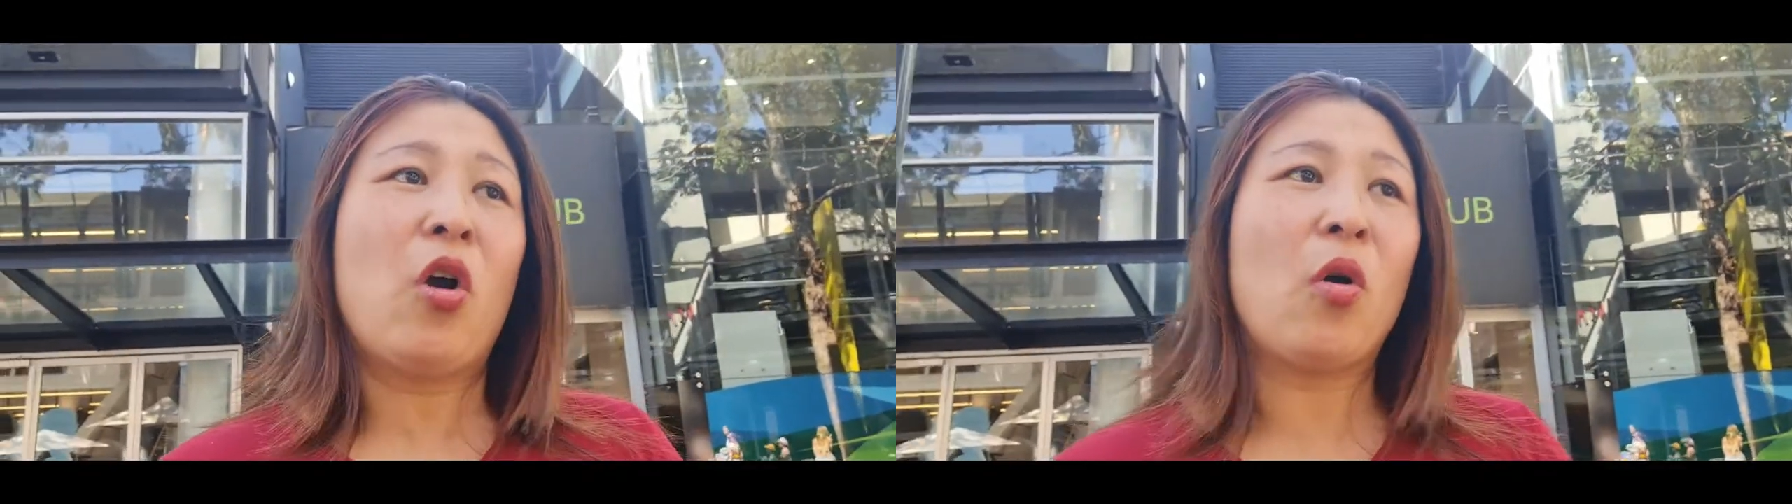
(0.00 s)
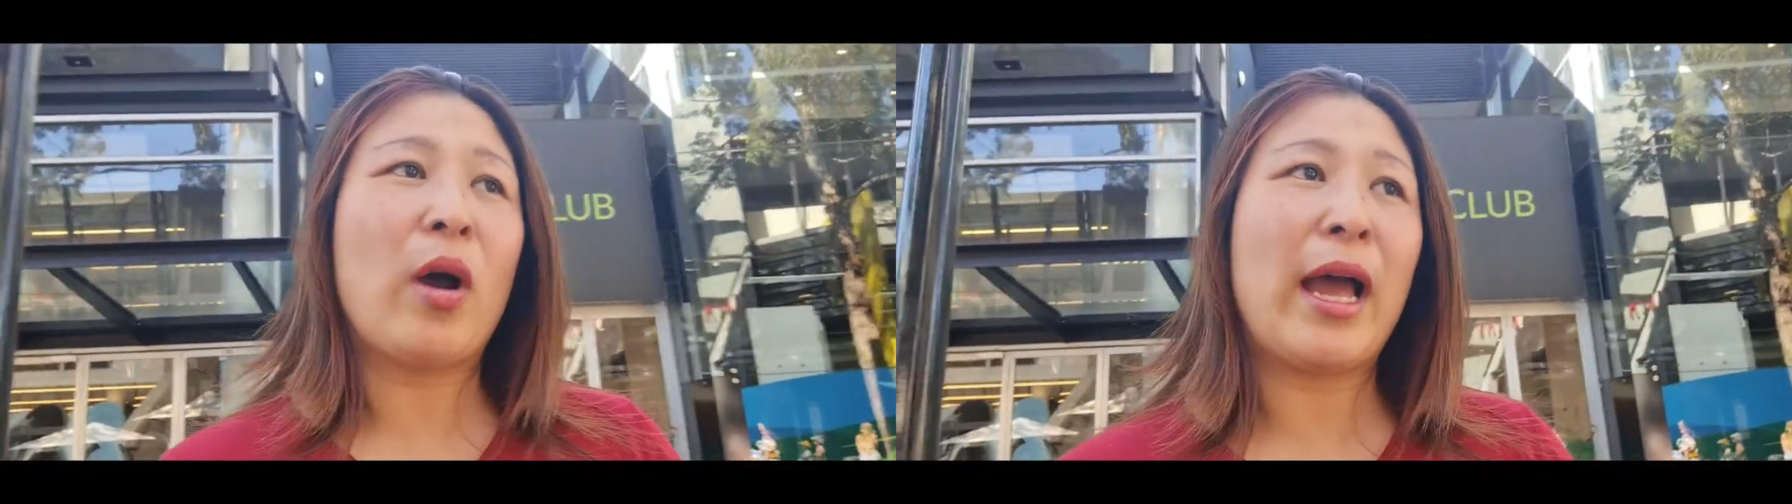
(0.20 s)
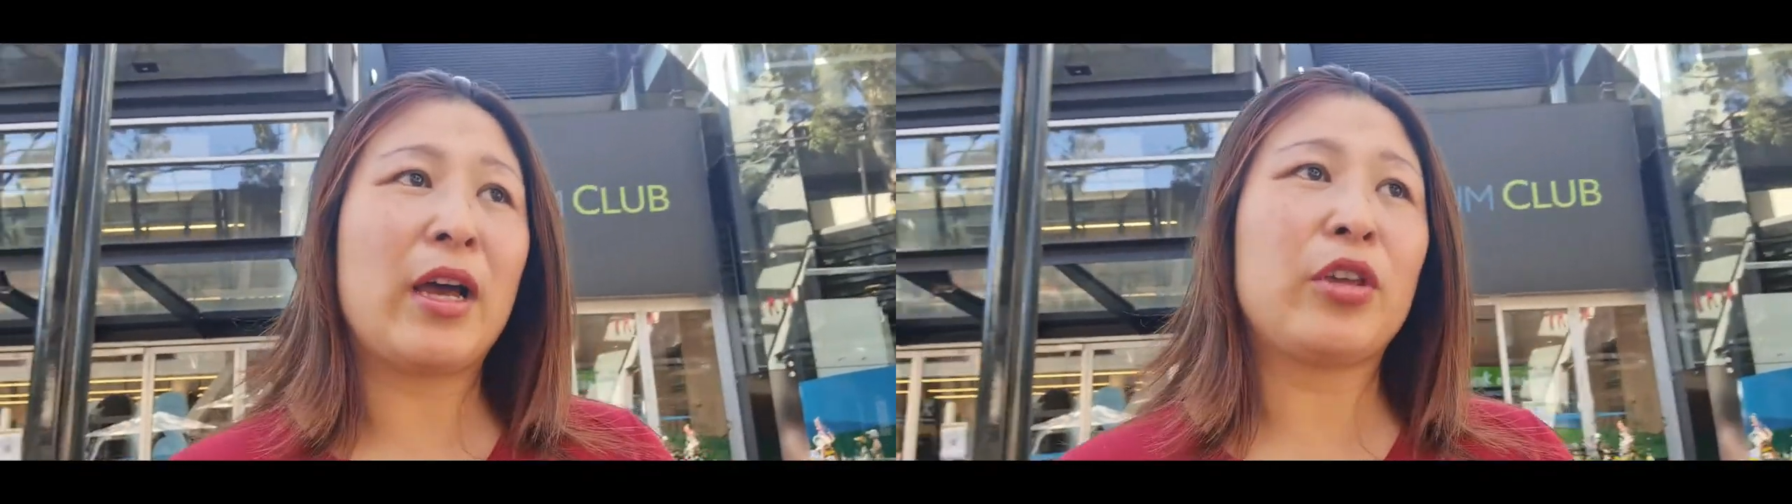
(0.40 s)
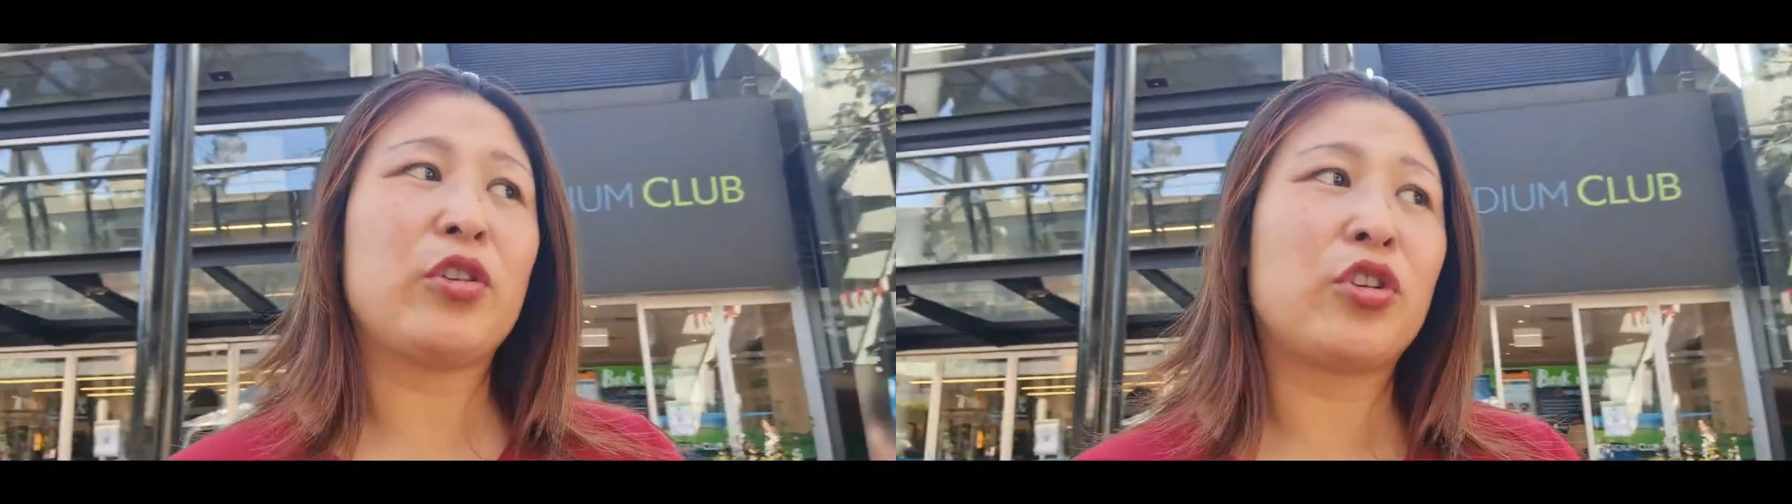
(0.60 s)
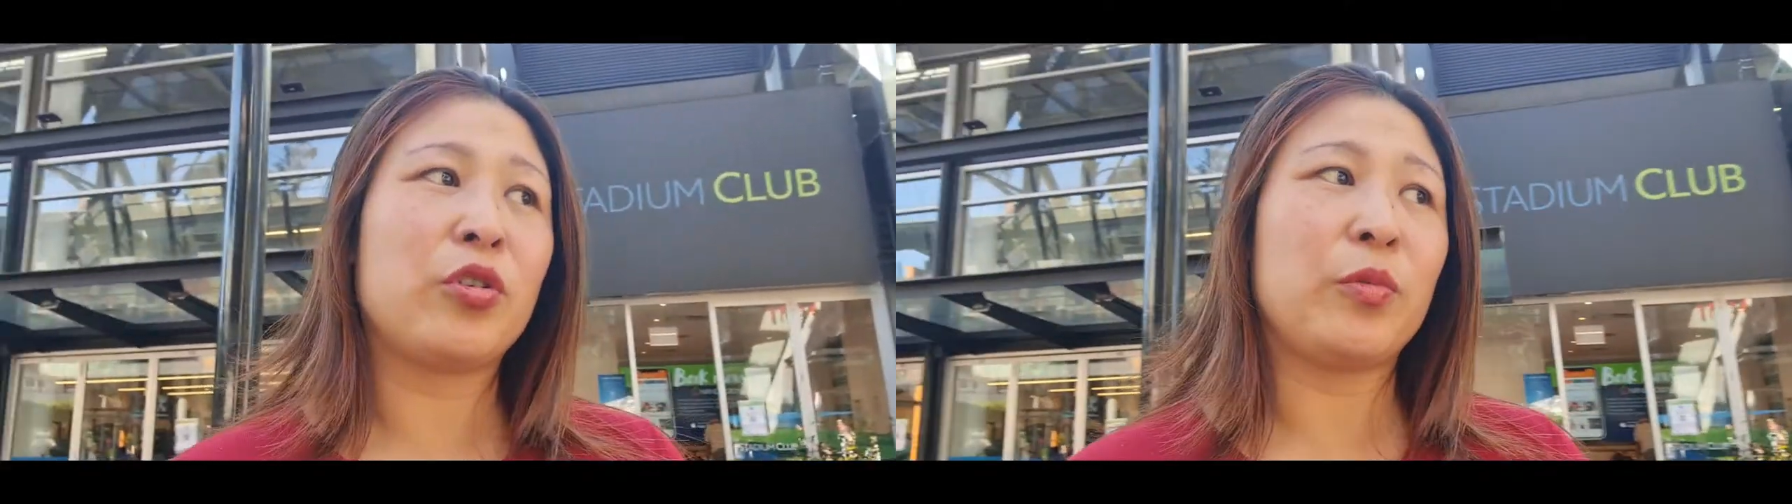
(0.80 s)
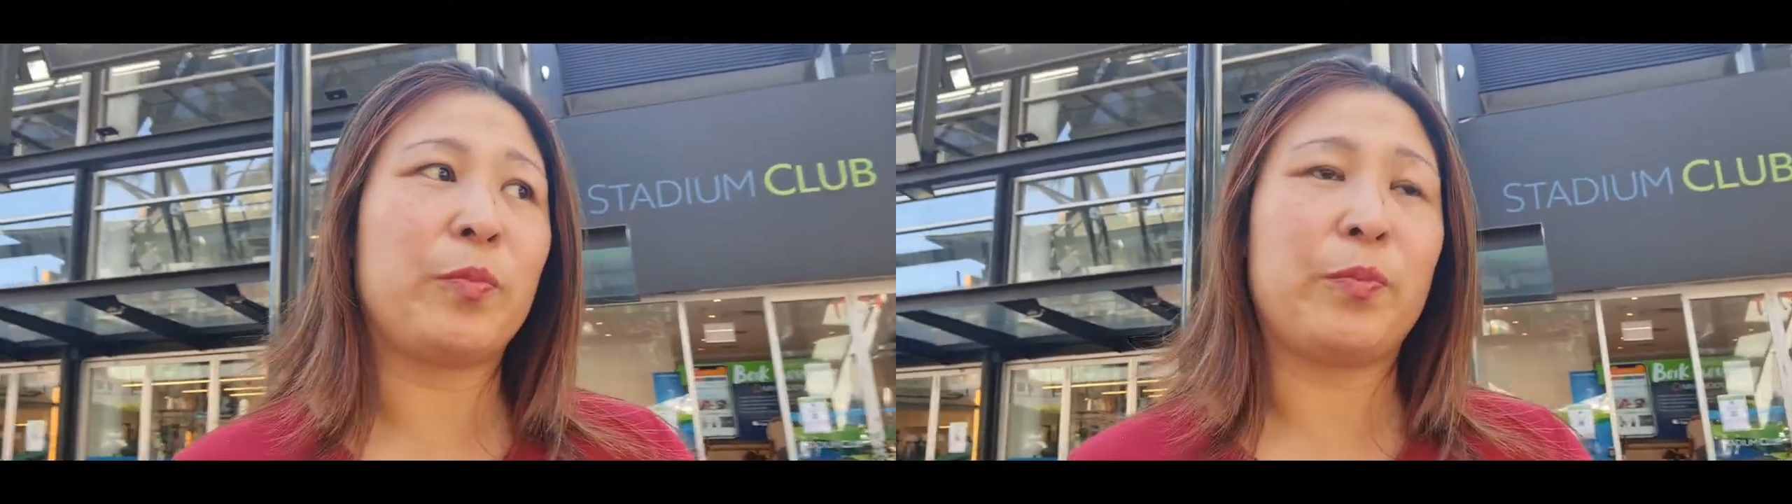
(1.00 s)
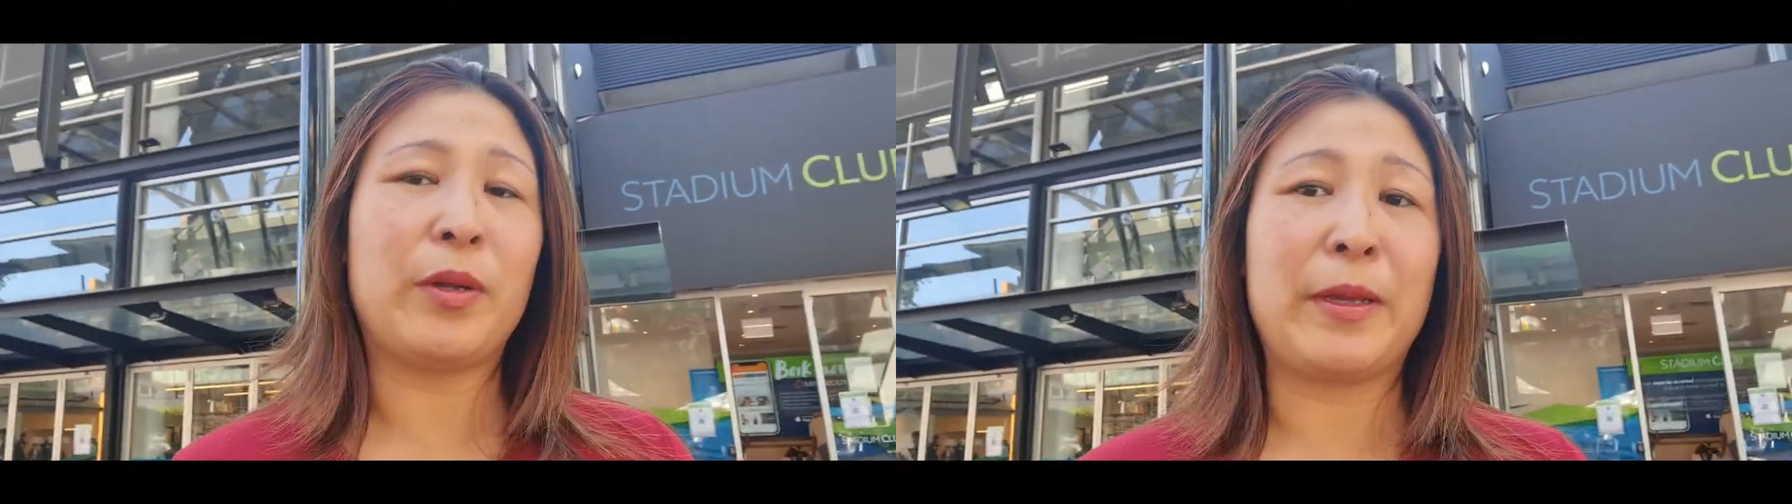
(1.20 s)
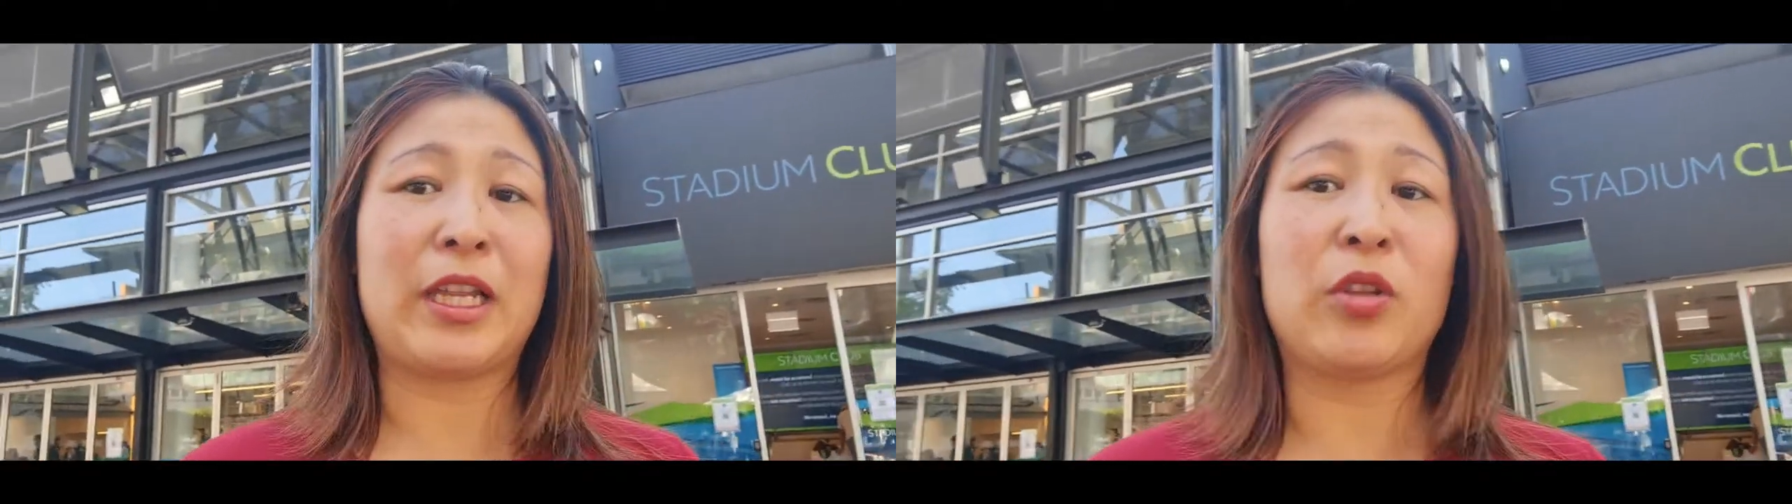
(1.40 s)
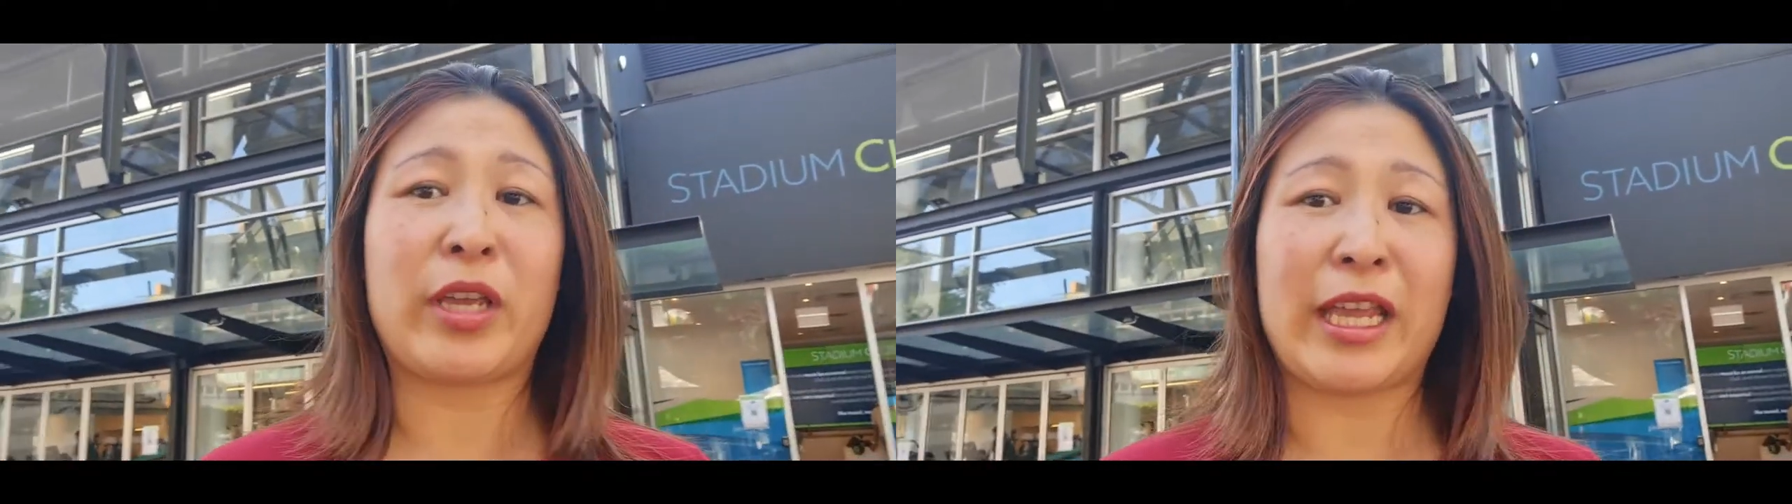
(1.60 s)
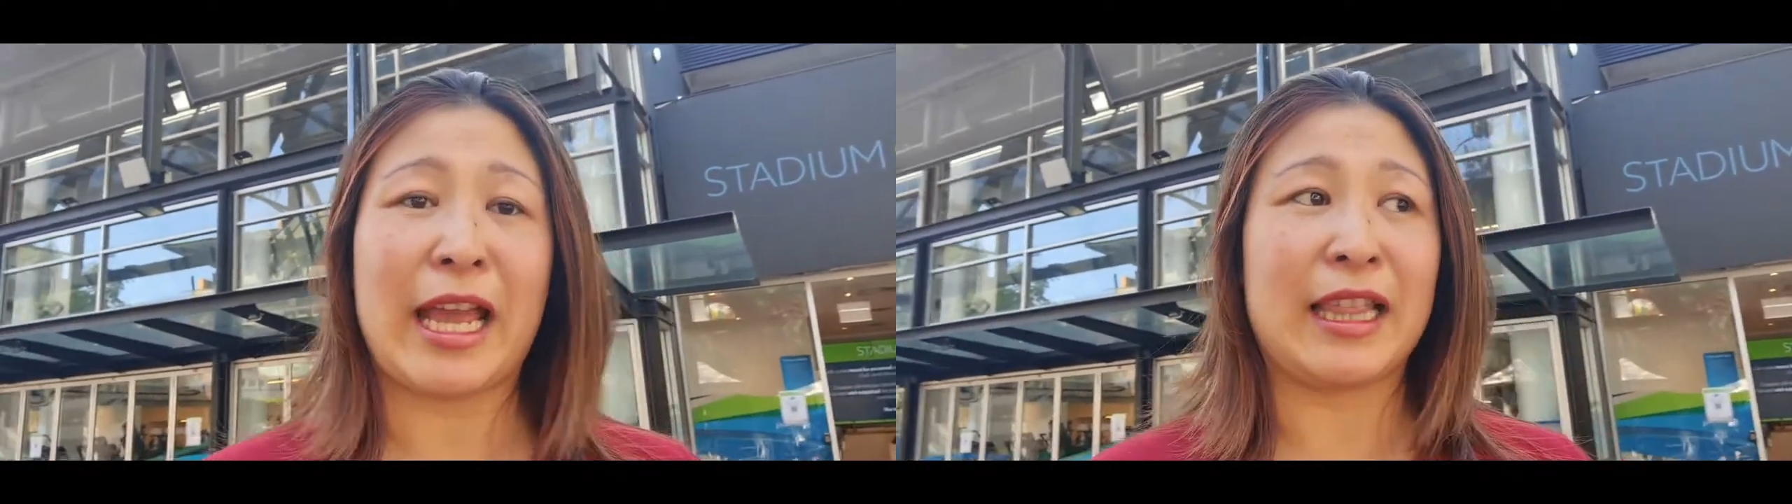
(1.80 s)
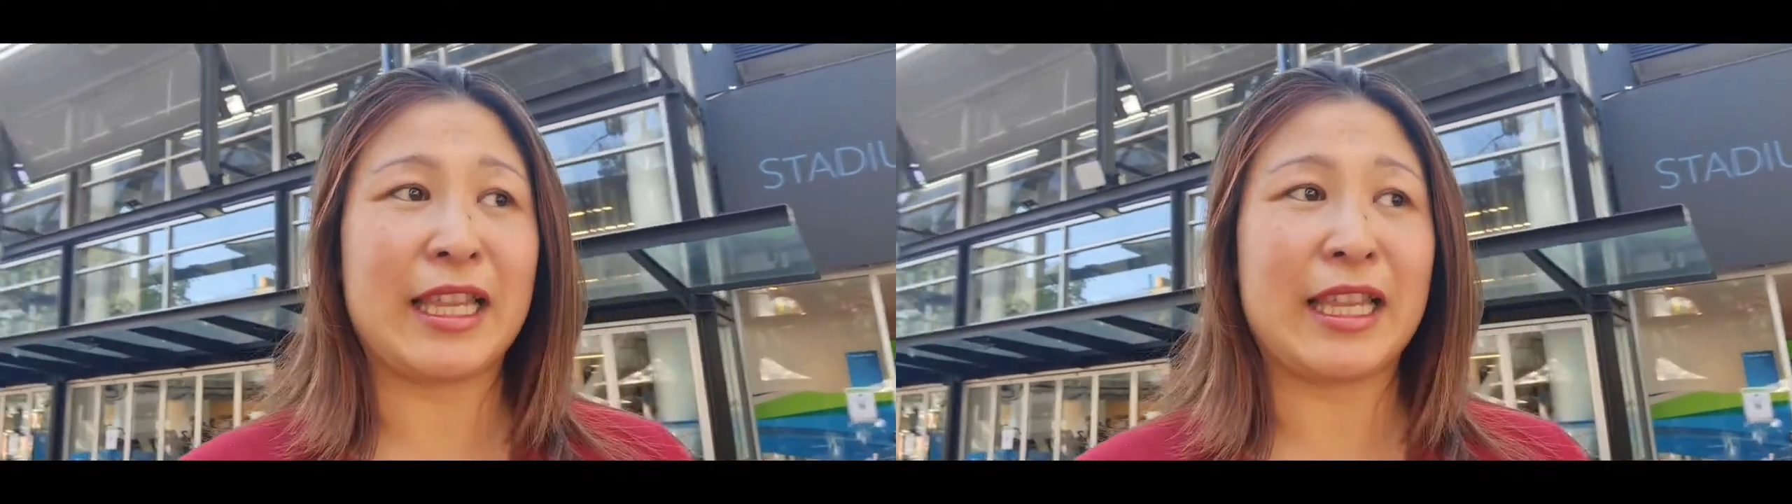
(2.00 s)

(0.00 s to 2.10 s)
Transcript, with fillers: or how you should be looking at